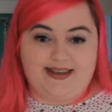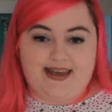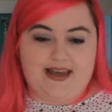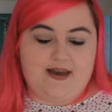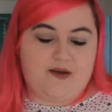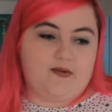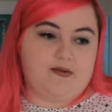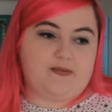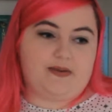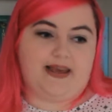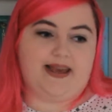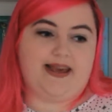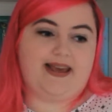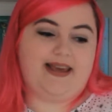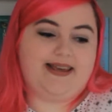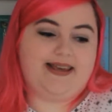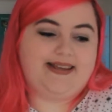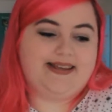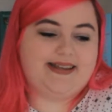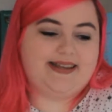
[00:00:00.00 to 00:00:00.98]
It would
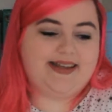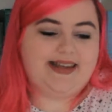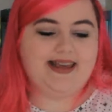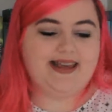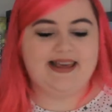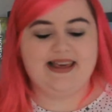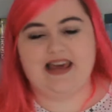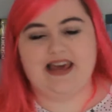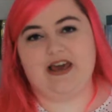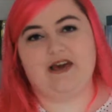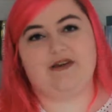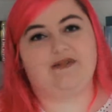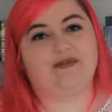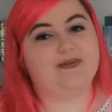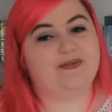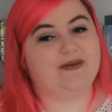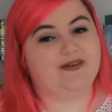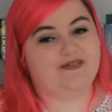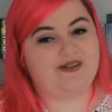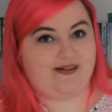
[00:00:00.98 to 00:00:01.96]
be it
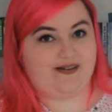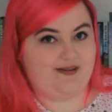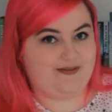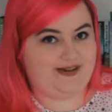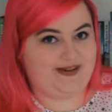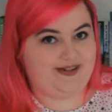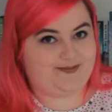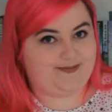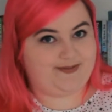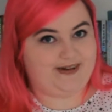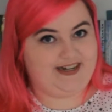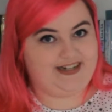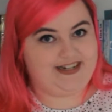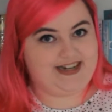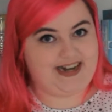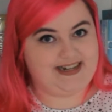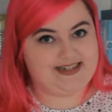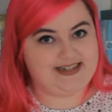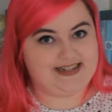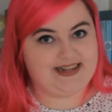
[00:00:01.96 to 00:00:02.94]
would be very much
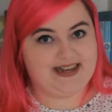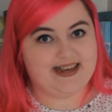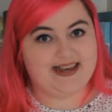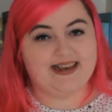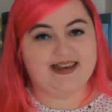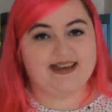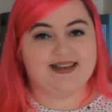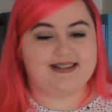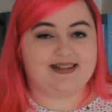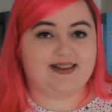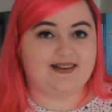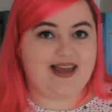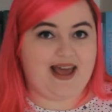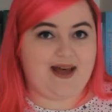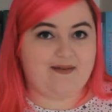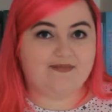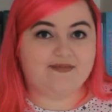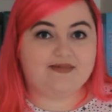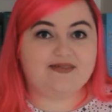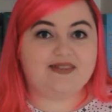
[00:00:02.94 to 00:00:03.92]
appreciated. So
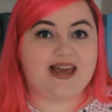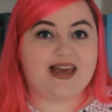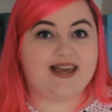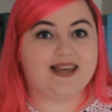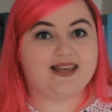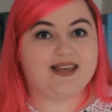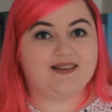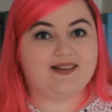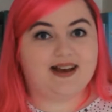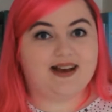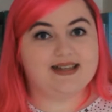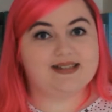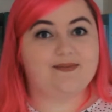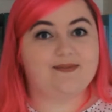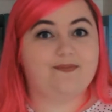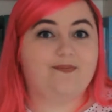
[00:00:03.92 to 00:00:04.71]
yeah, thank you guys.